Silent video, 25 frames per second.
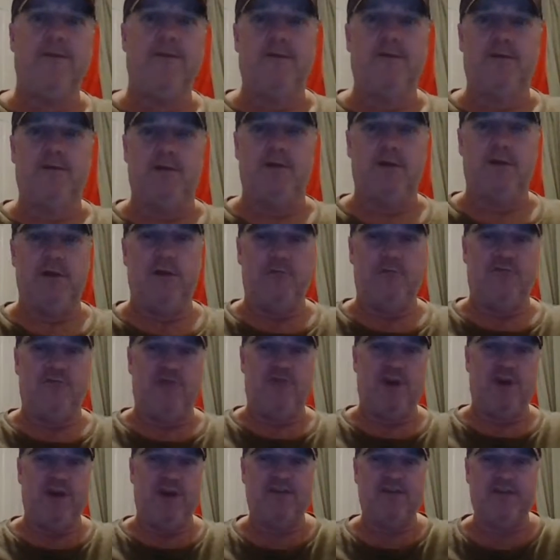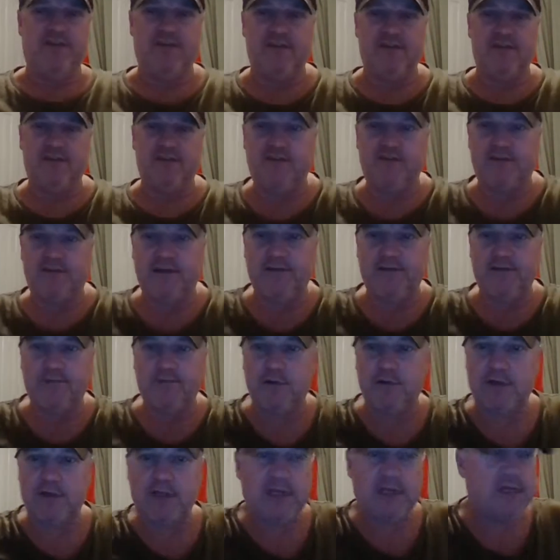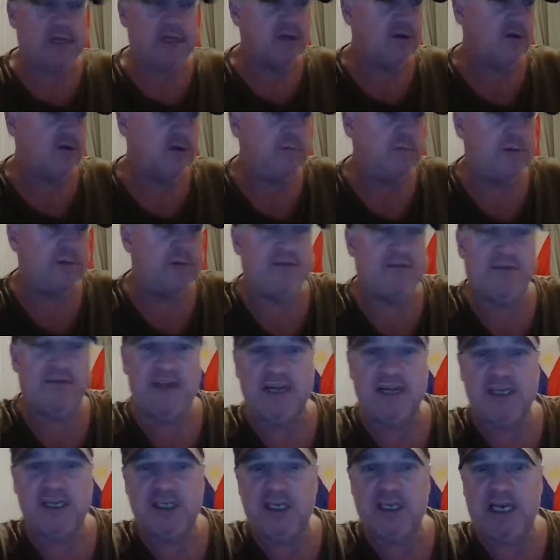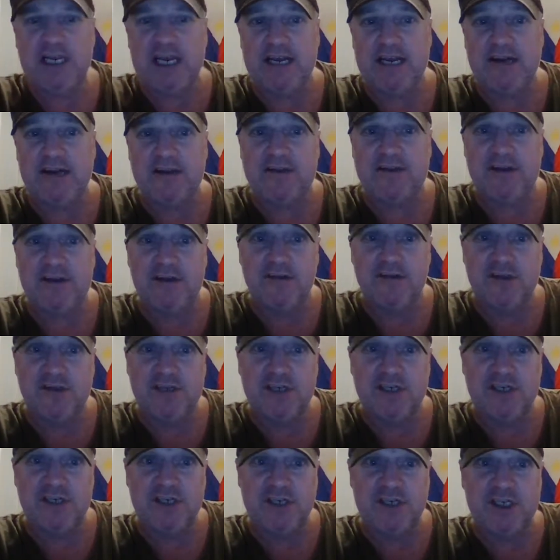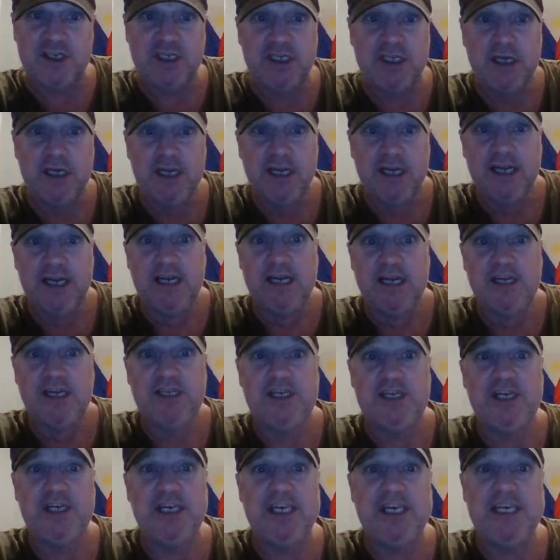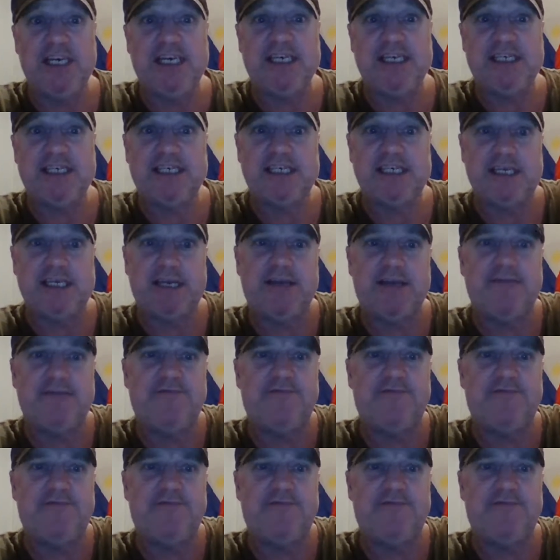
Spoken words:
got him dressed and stuff like that. Got him his lunch. He had a toasted cheese and